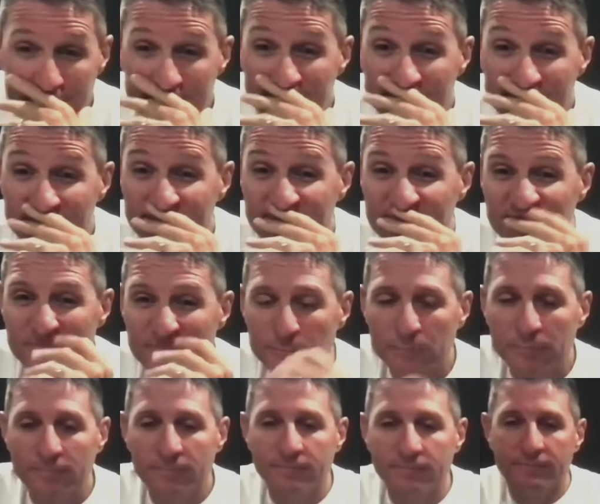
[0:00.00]

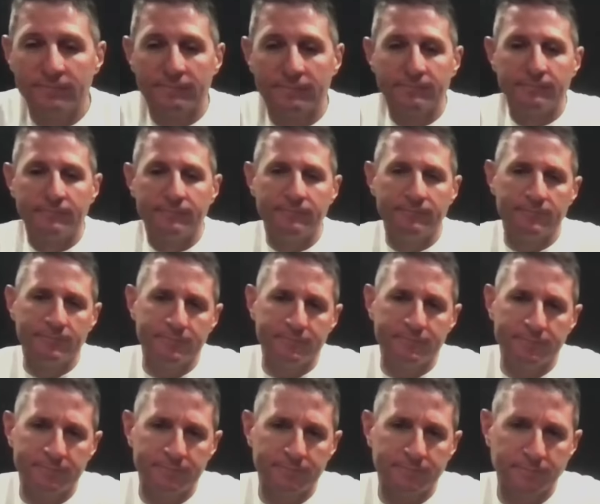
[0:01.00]

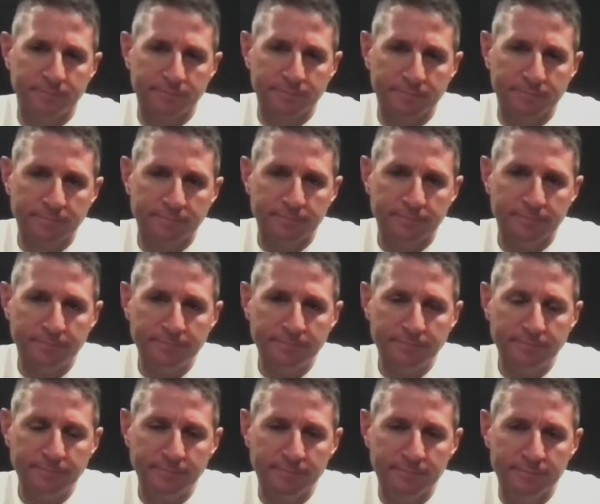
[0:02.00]

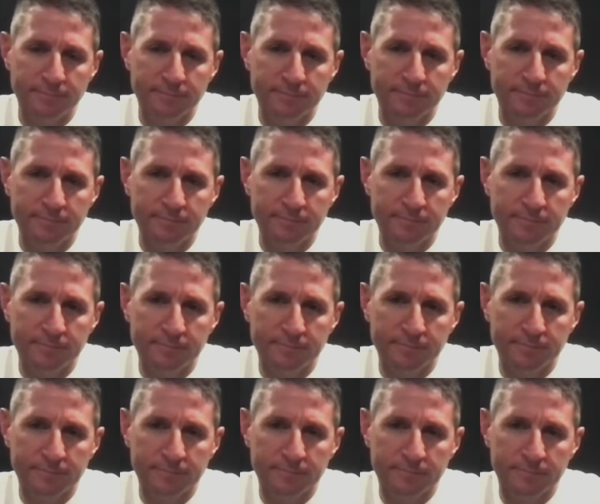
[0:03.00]

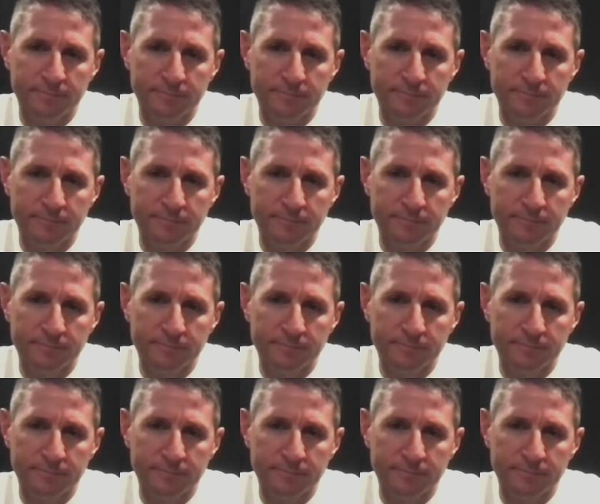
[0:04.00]
(silent)